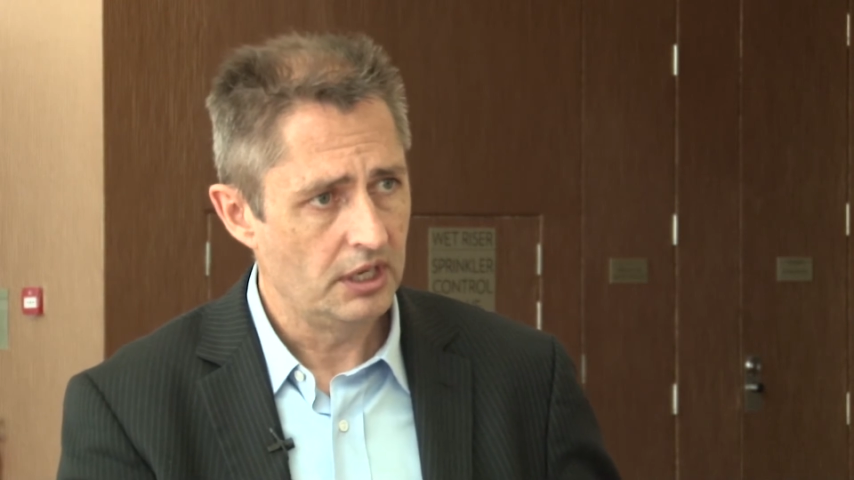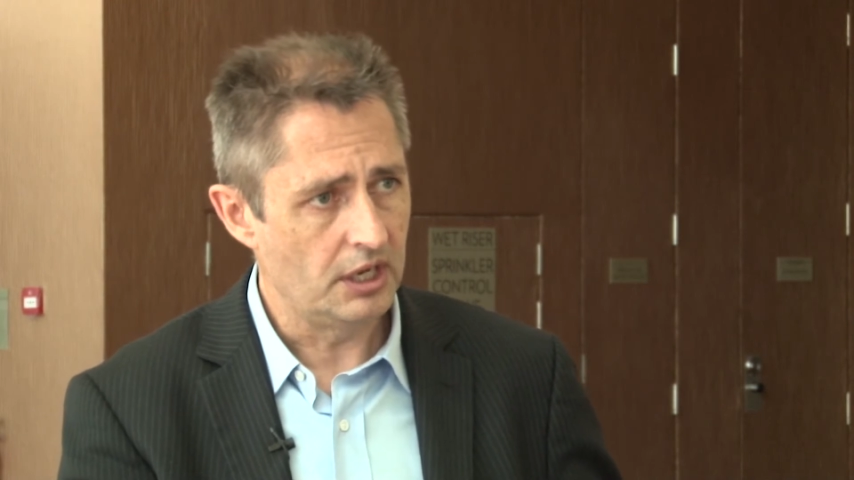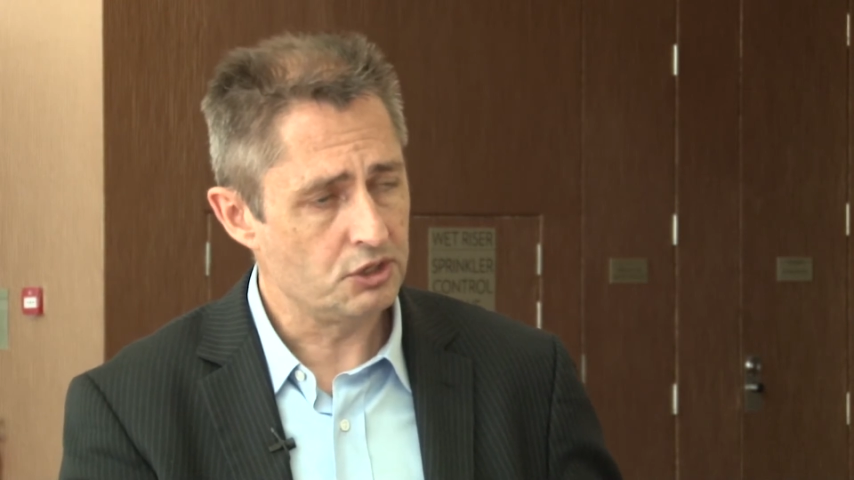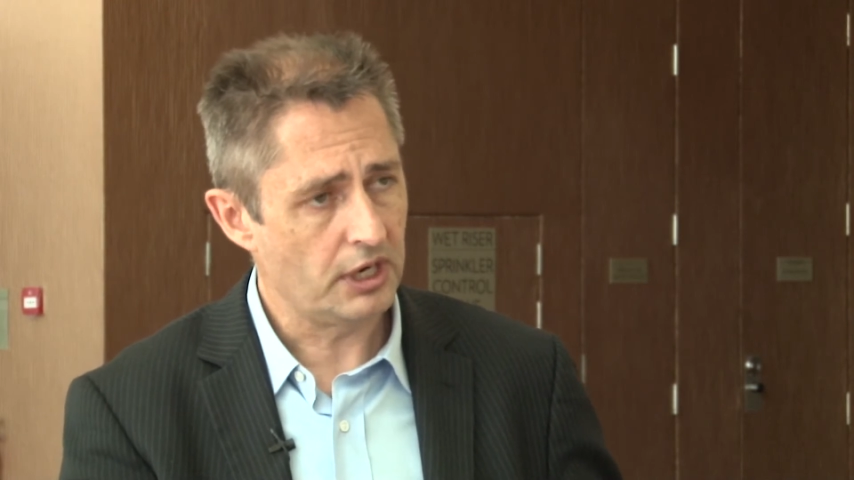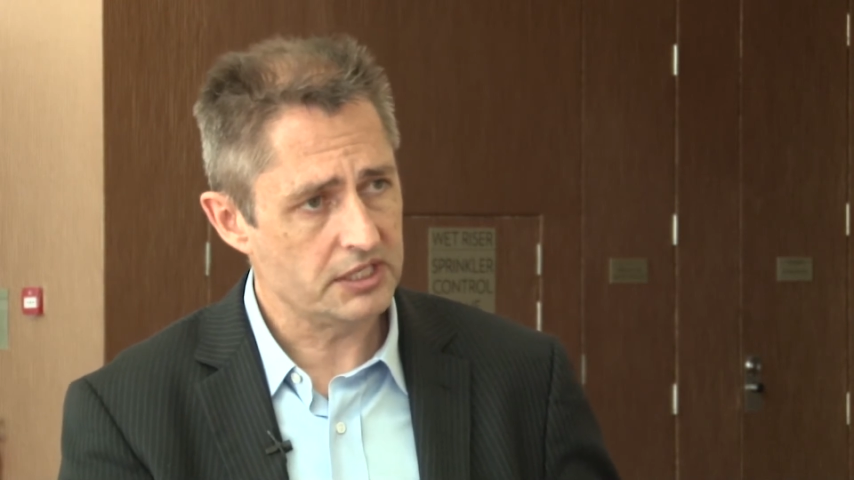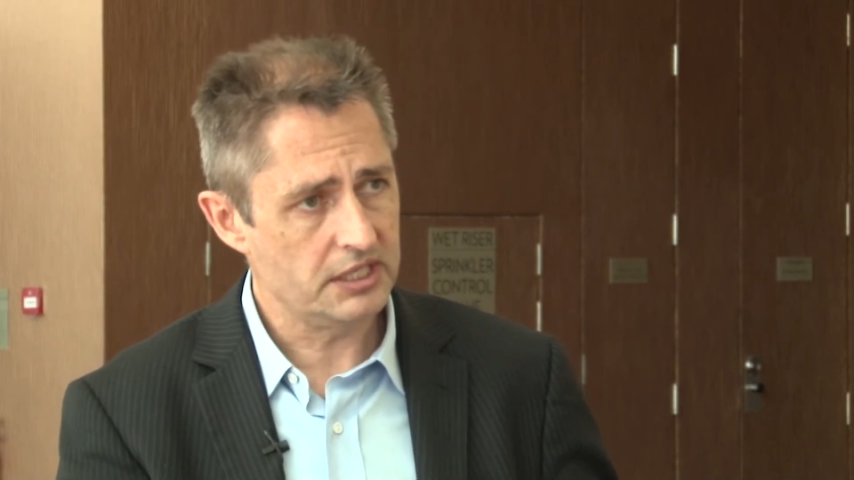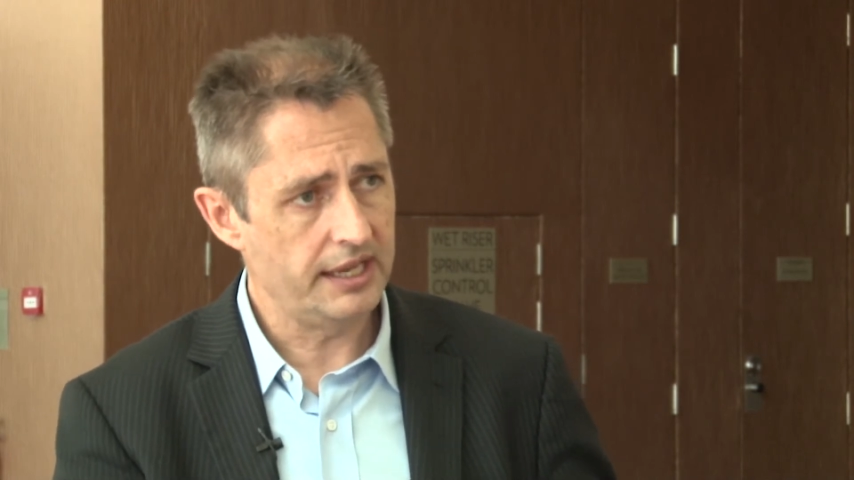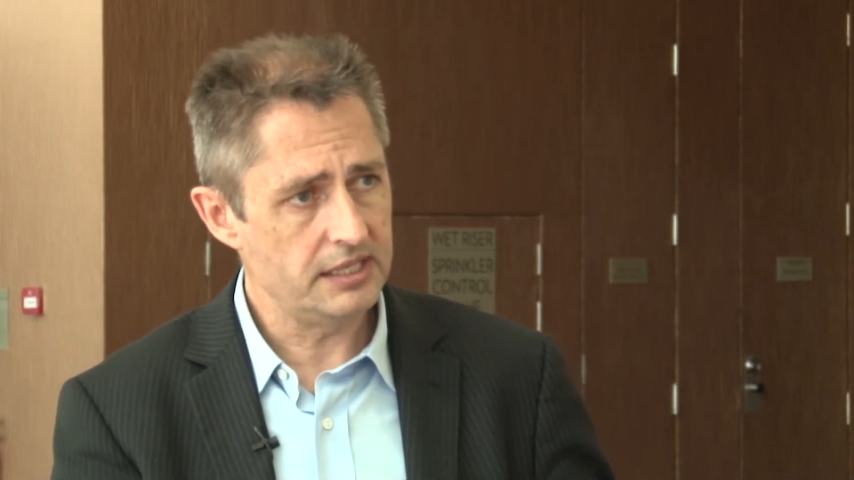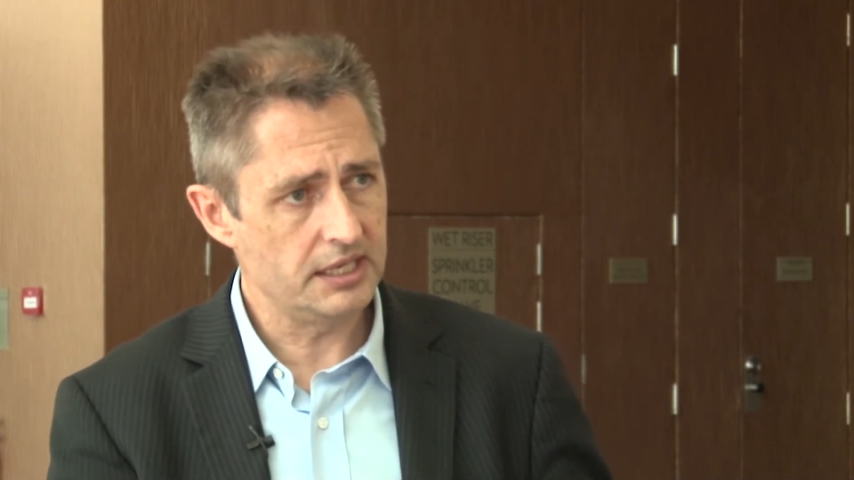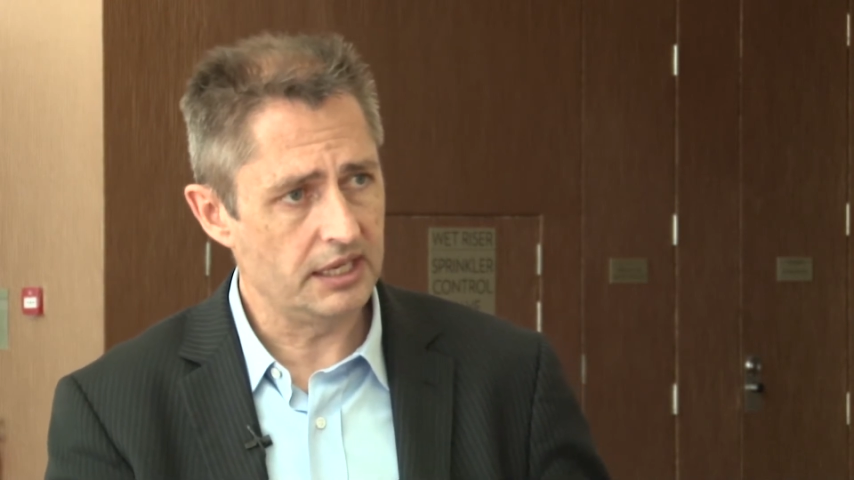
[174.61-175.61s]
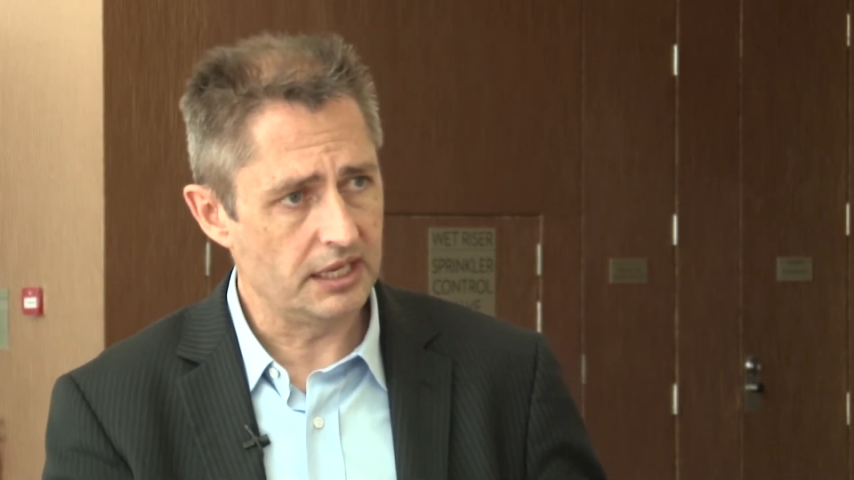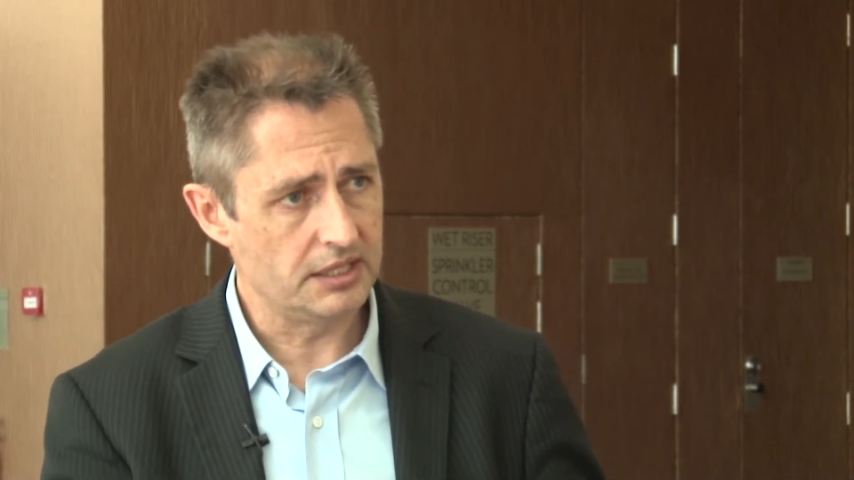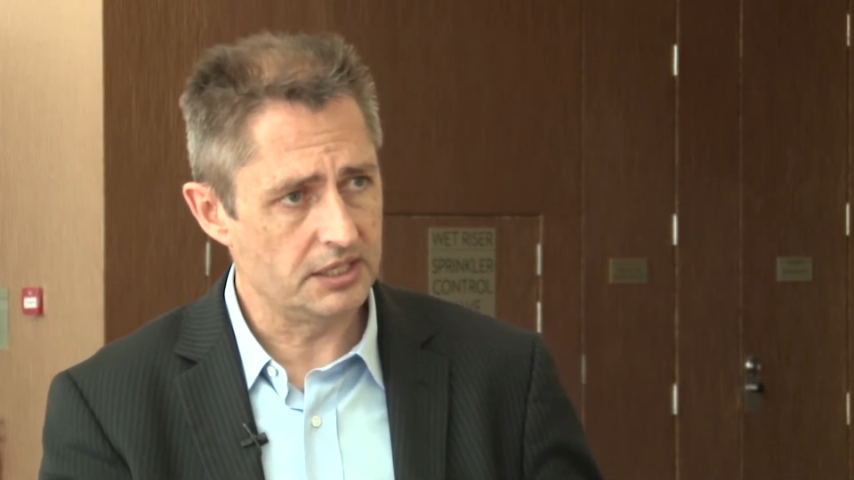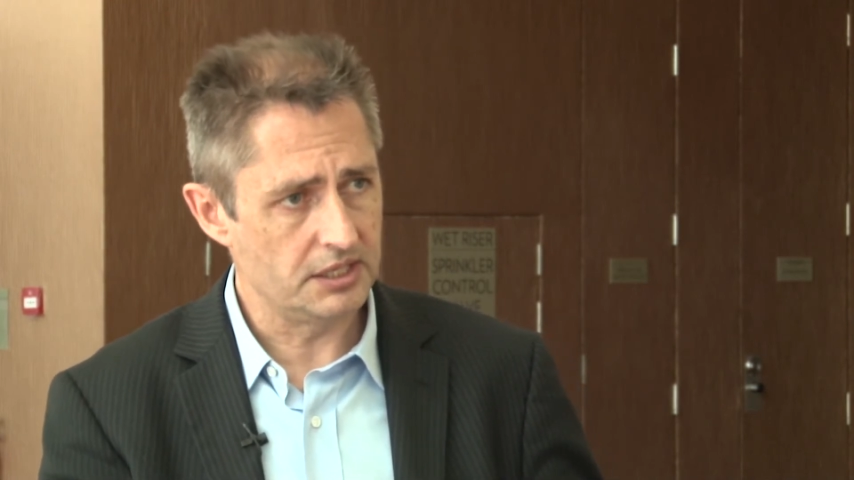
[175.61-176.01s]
and translating it